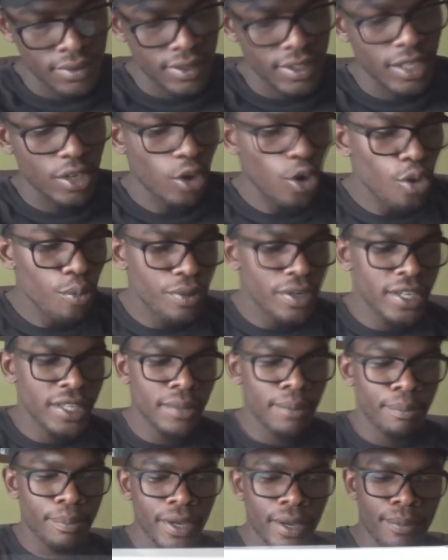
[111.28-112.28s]
Then opening
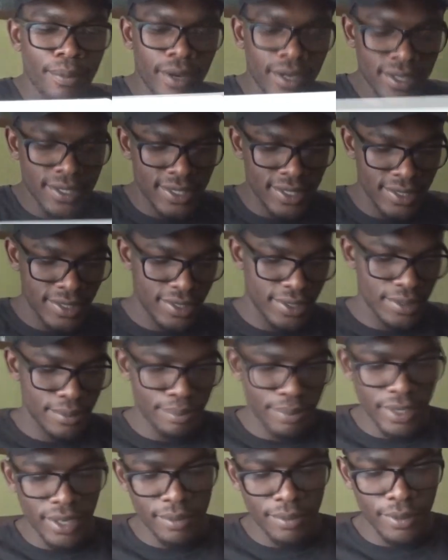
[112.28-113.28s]
the bigger box, the
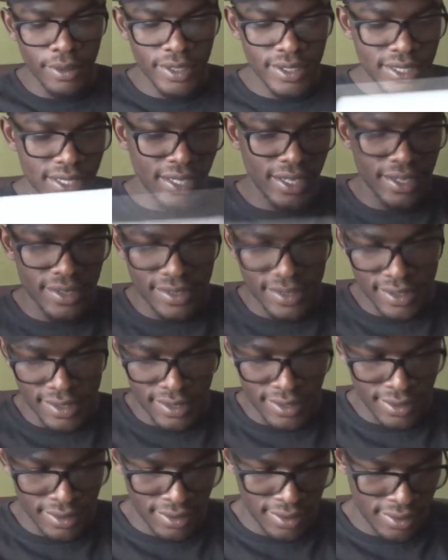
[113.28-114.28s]
bigger box is